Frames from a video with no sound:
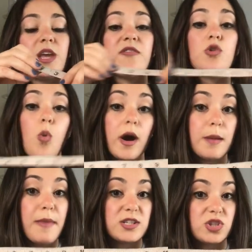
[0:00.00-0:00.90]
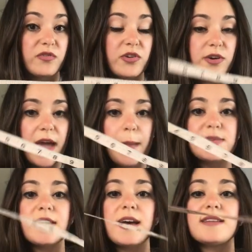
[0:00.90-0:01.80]
If you want to measure for your
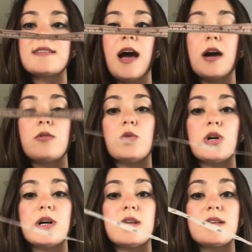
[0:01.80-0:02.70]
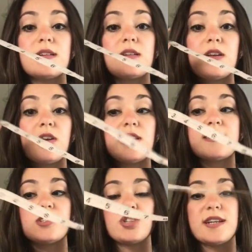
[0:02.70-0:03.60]
cap size, I would
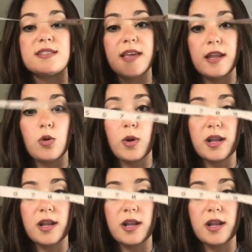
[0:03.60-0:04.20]
suggest getting